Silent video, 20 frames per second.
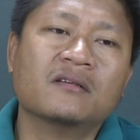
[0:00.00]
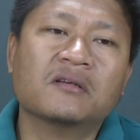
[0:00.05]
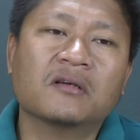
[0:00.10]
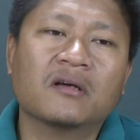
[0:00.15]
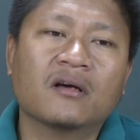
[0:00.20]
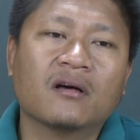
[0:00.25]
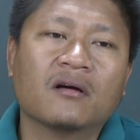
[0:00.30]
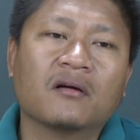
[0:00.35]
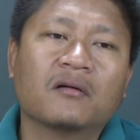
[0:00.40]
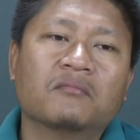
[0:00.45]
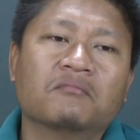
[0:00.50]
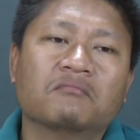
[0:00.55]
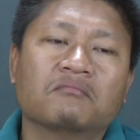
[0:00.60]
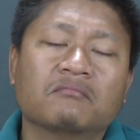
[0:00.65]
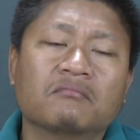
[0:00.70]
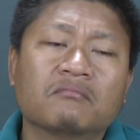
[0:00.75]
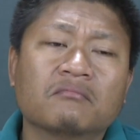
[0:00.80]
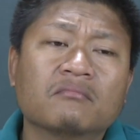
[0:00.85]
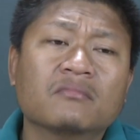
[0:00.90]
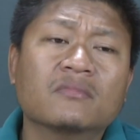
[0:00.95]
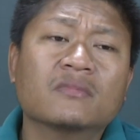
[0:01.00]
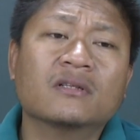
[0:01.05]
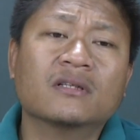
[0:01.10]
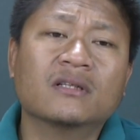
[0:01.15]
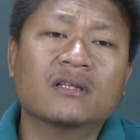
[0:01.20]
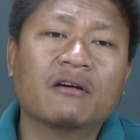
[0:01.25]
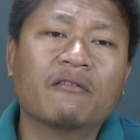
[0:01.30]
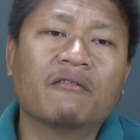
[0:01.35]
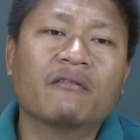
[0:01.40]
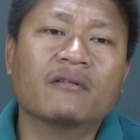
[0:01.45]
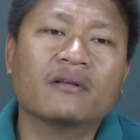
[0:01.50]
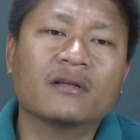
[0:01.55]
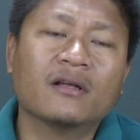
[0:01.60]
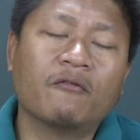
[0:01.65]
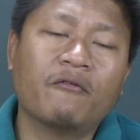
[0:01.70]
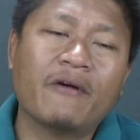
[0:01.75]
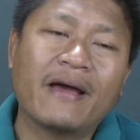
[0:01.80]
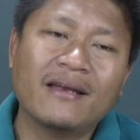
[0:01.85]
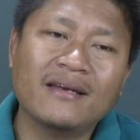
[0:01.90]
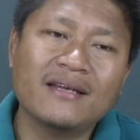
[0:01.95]
the
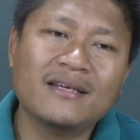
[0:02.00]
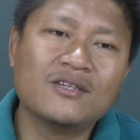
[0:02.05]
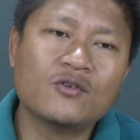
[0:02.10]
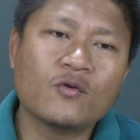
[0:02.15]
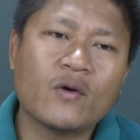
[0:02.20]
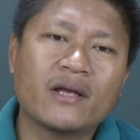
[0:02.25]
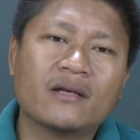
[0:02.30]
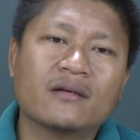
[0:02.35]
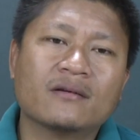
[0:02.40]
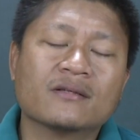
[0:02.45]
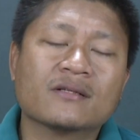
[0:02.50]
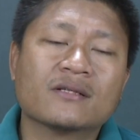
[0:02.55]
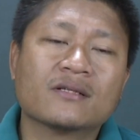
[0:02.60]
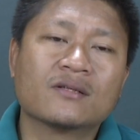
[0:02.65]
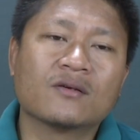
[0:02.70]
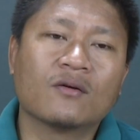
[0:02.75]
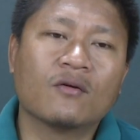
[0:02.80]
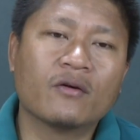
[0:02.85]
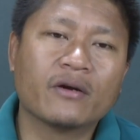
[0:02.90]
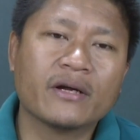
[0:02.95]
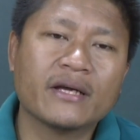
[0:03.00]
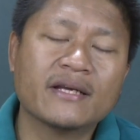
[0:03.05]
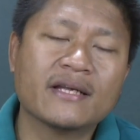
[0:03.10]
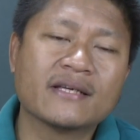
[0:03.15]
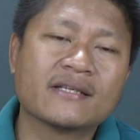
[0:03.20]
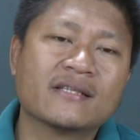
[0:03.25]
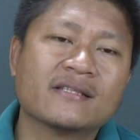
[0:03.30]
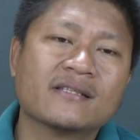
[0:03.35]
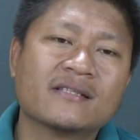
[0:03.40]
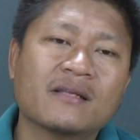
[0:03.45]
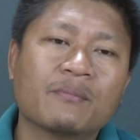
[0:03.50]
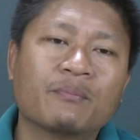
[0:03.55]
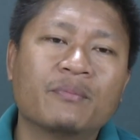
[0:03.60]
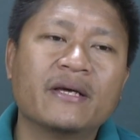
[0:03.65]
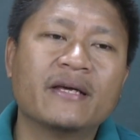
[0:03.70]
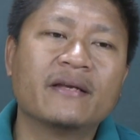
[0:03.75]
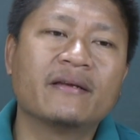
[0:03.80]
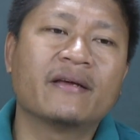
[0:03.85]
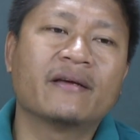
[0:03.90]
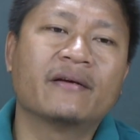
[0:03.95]
valley dwellers, or in a sense the
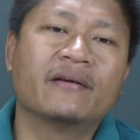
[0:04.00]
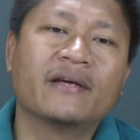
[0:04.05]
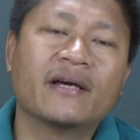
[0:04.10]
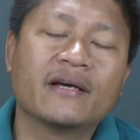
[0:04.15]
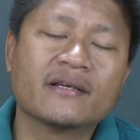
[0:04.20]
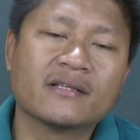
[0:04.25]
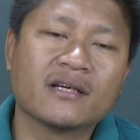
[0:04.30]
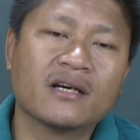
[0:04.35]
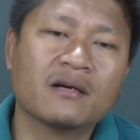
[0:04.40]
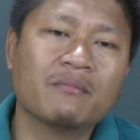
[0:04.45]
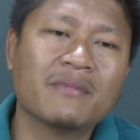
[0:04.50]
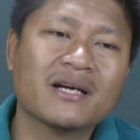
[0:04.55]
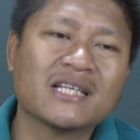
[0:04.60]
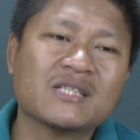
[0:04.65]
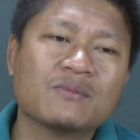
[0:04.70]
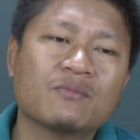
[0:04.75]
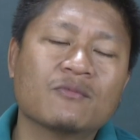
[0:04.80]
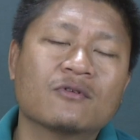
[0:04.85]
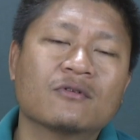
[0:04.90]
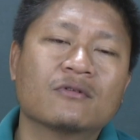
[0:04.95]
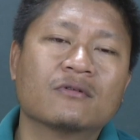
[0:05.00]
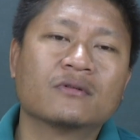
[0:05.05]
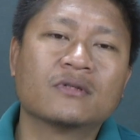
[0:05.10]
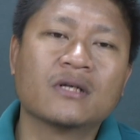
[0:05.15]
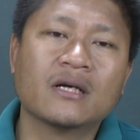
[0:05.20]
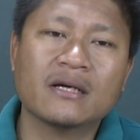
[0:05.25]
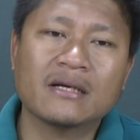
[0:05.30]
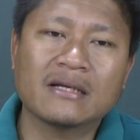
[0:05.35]
plain areas, are much more